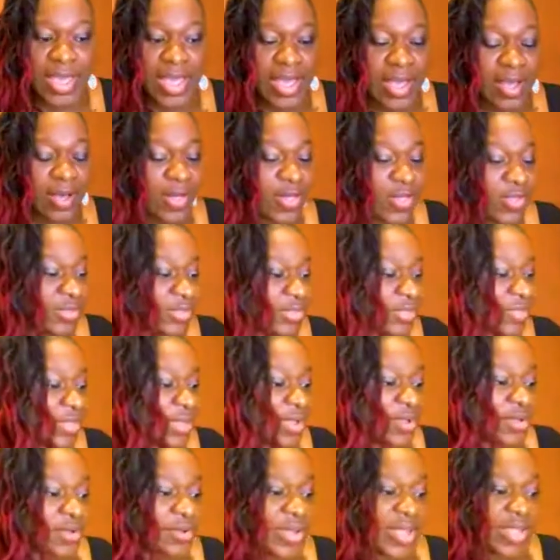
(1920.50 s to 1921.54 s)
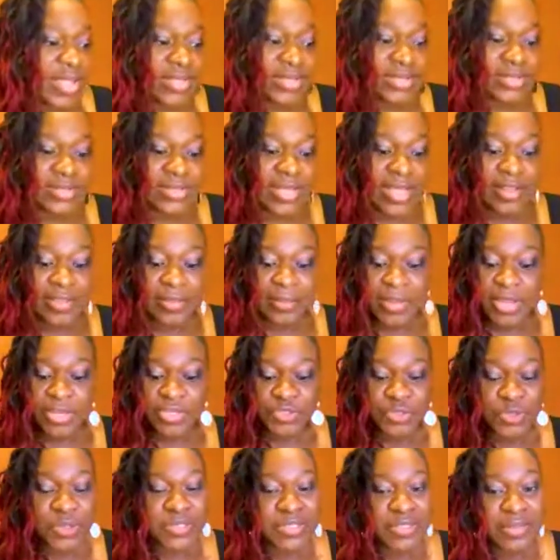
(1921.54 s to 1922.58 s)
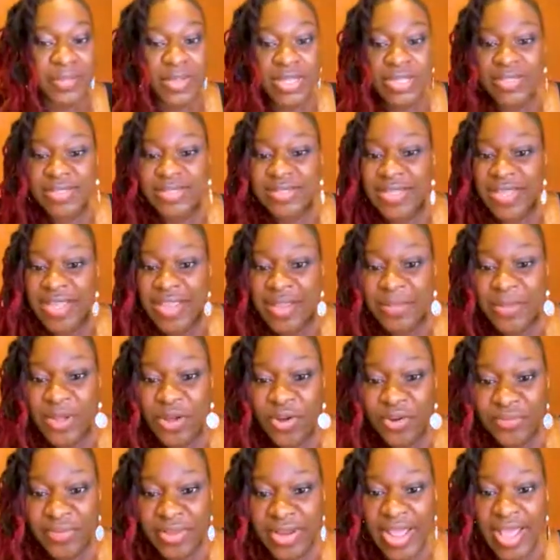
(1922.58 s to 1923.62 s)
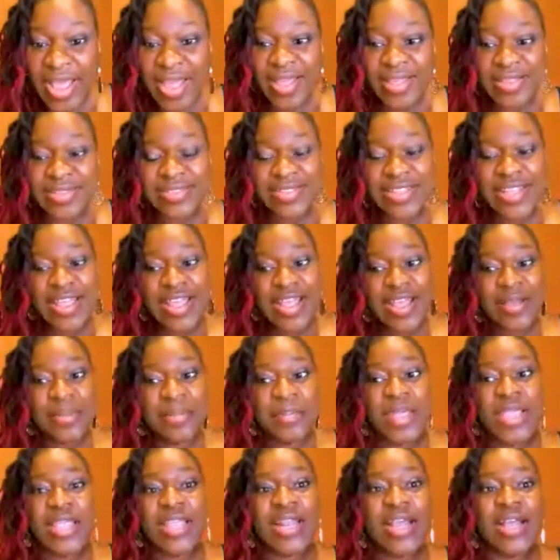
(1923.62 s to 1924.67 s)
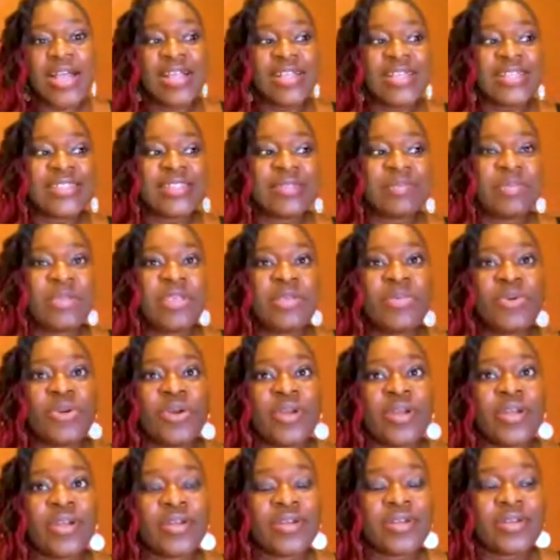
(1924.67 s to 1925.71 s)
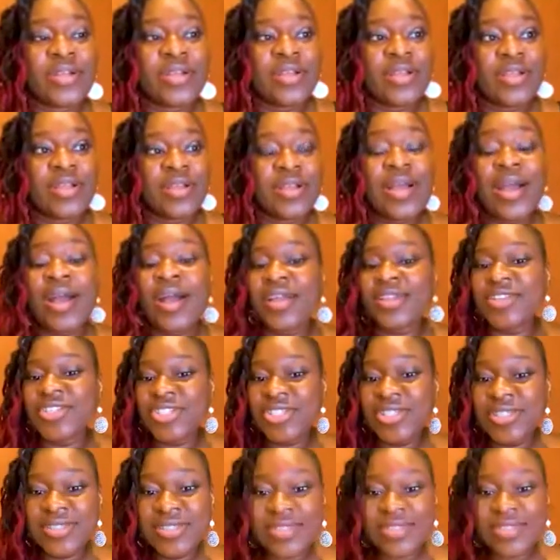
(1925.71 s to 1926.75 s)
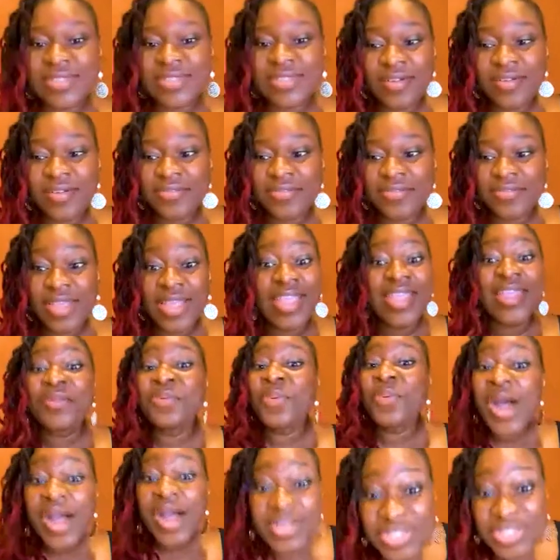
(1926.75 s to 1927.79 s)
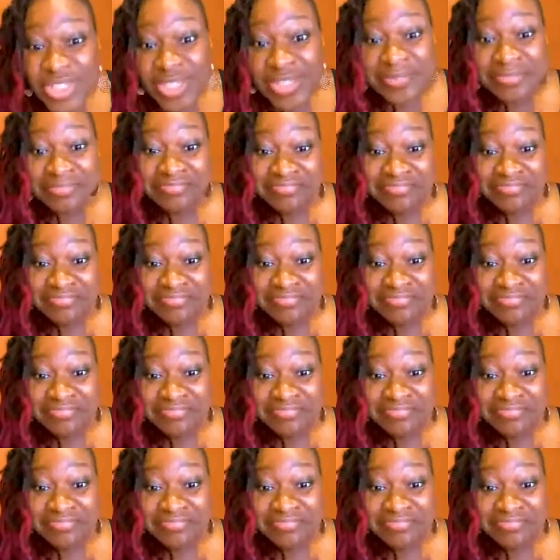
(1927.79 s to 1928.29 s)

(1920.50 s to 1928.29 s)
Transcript: Also, as elementary as it may seem, COVID has made us be more conscious of hand washing